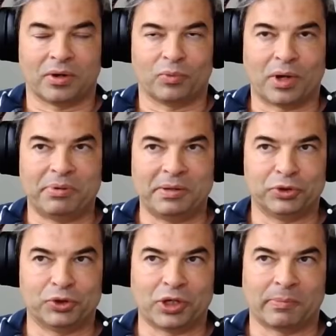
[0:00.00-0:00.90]
When people
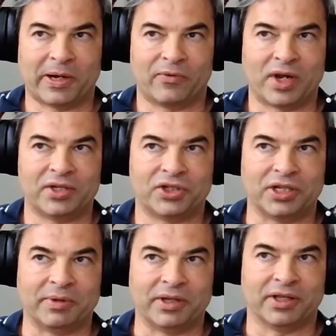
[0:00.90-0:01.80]
talk about red
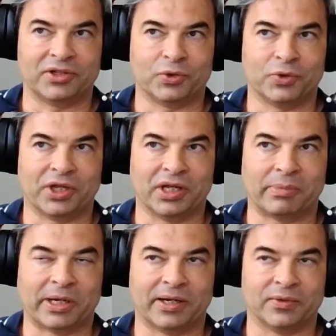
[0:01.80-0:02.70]
teaming, they're talking
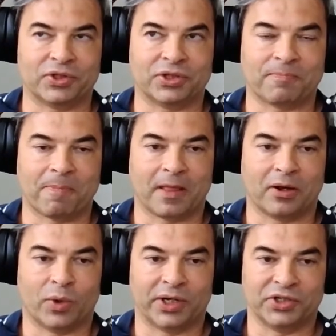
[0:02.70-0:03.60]
about
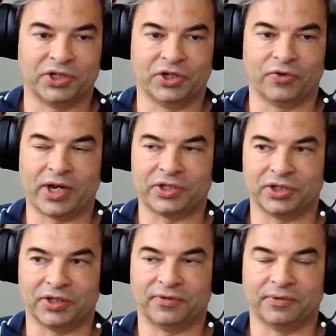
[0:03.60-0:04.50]
quite an
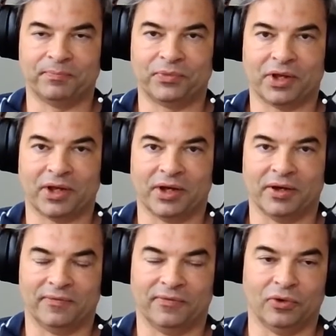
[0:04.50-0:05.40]
aggressive
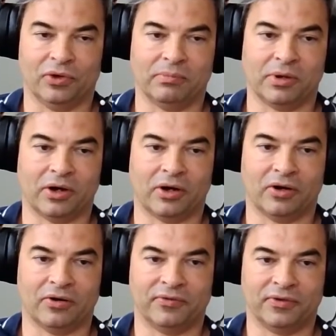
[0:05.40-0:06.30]
form
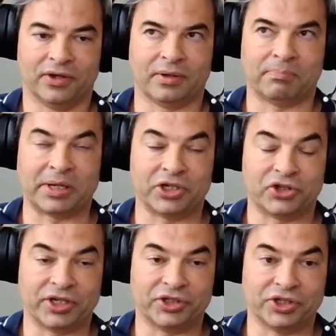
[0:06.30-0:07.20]
of
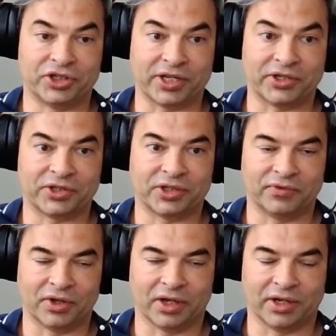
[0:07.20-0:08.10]
penetration test, if
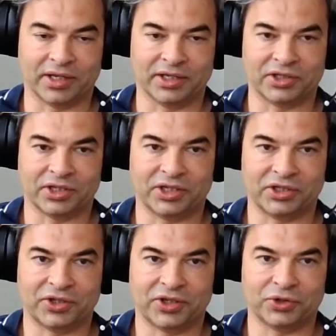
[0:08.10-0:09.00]
you like.
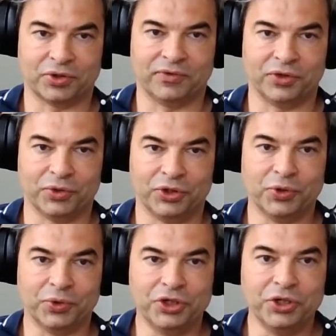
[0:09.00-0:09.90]
It's sort of your
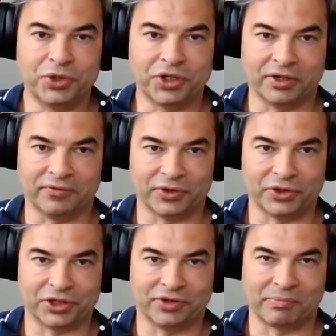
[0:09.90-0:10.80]
nuclear
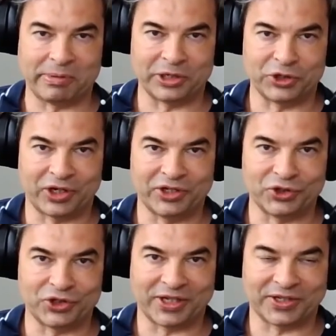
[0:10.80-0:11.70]
version of a
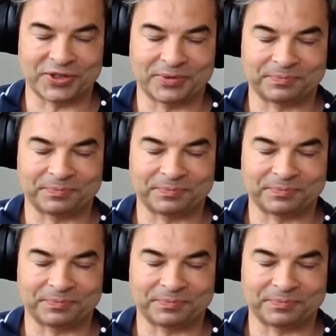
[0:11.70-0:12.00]
penetration test.